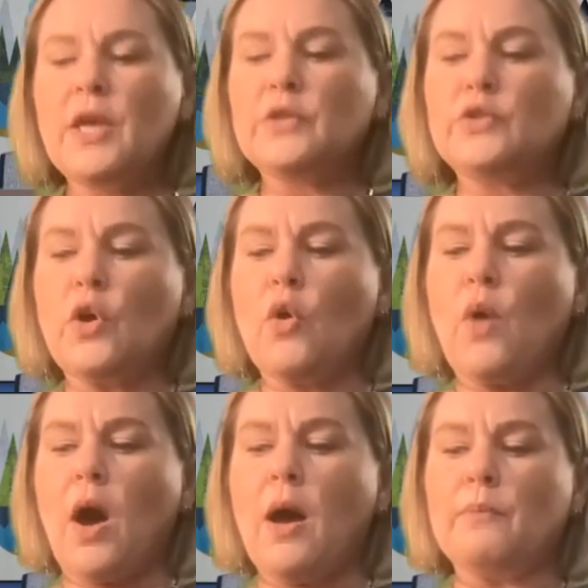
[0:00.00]

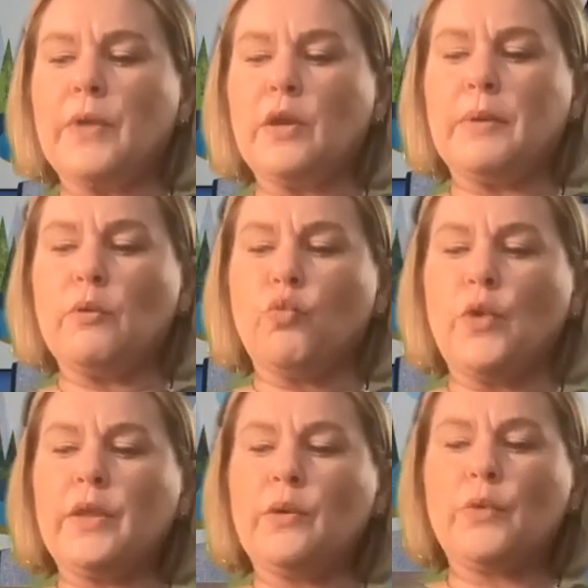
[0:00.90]
So it'll be
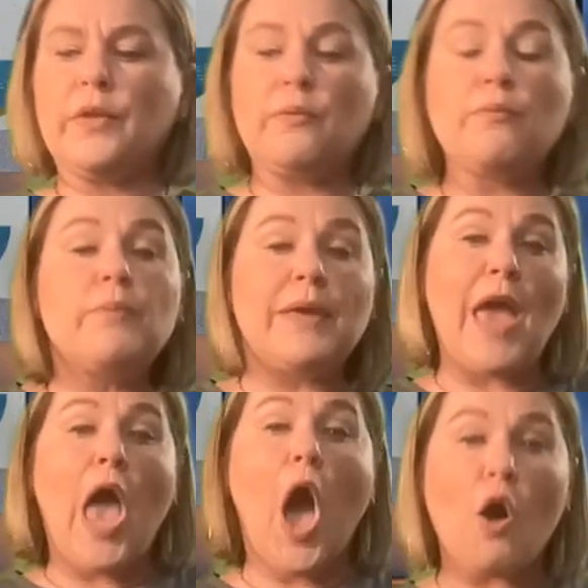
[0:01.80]
really be
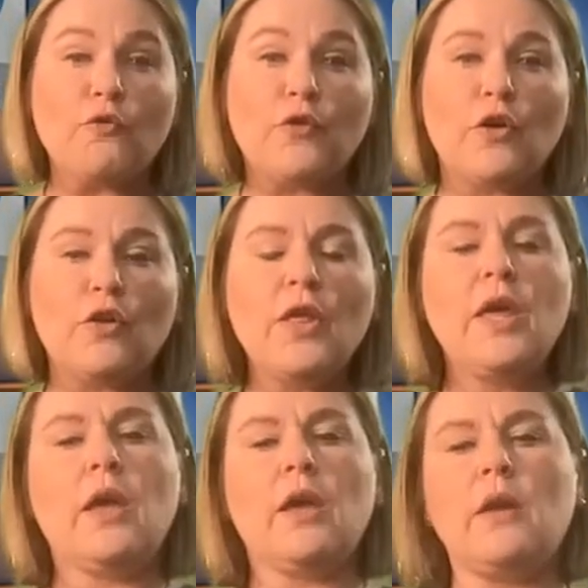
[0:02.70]
helpful
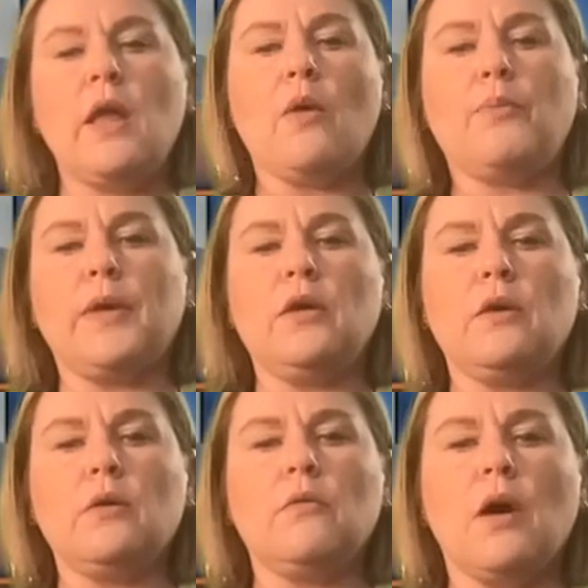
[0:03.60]
in helping
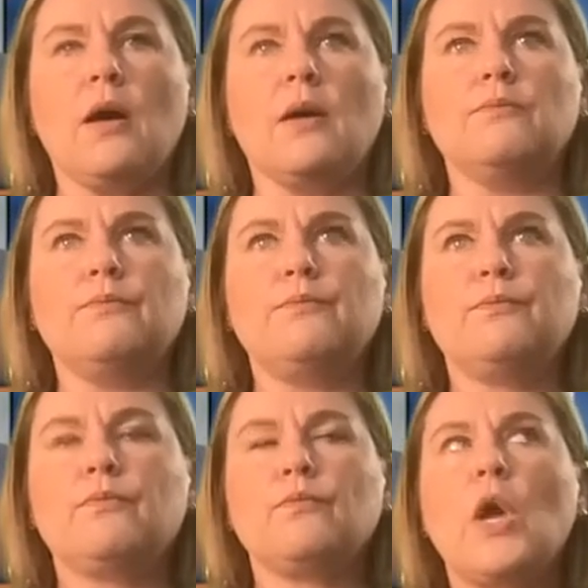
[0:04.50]
you
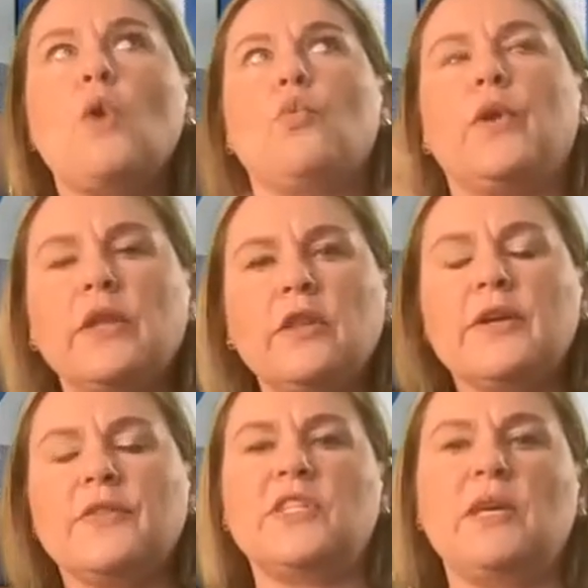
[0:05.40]
really look
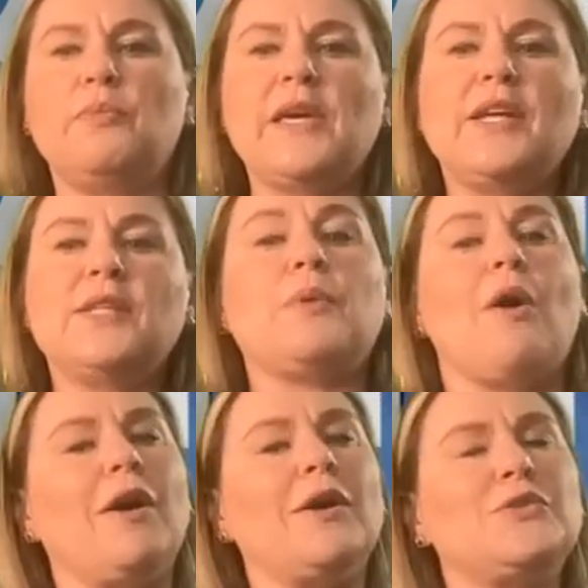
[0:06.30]
at the TPAs, but
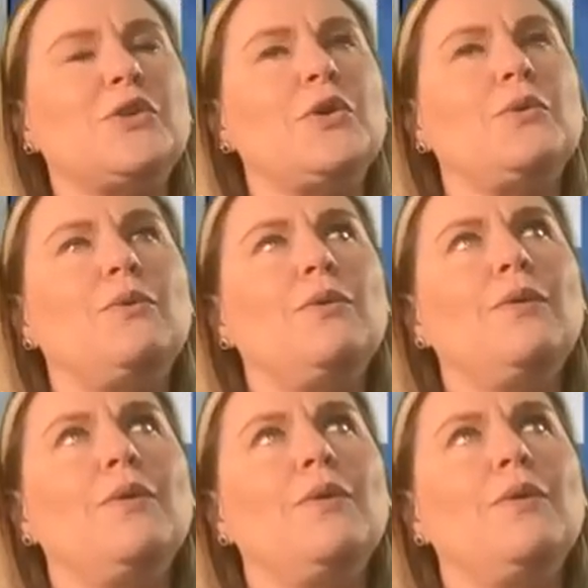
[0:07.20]
also